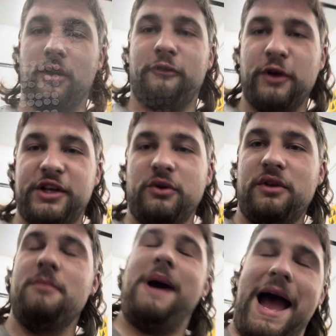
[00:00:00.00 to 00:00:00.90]
if we do
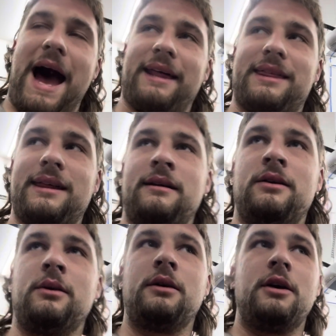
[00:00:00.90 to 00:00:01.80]
the math,
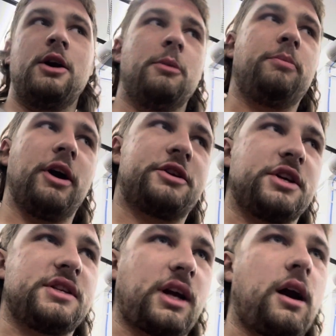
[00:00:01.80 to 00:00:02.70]

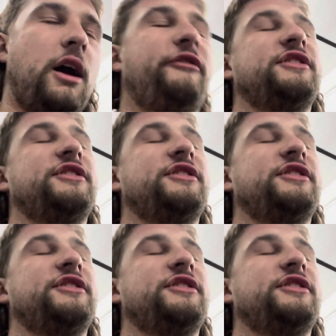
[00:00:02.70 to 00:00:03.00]
purchased the car for